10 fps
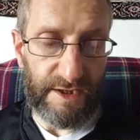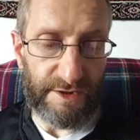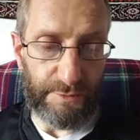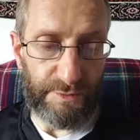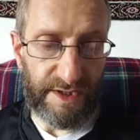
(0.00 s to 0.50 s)

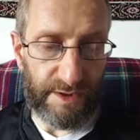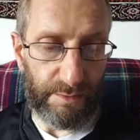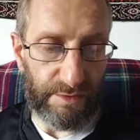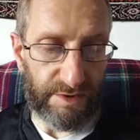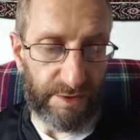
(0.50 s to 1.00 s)
the real
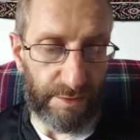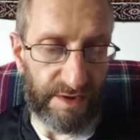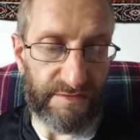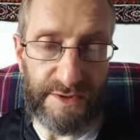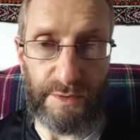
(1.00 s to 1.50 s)
one who
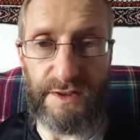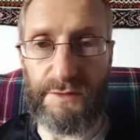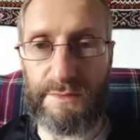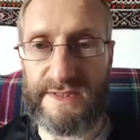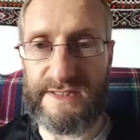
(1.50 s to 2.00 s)
lives away
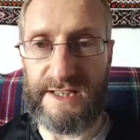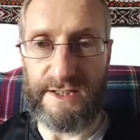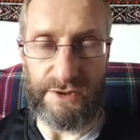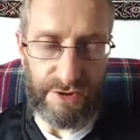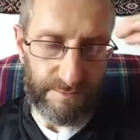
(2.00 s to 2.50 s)
from the
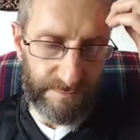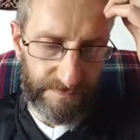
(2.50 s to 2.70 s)
stage."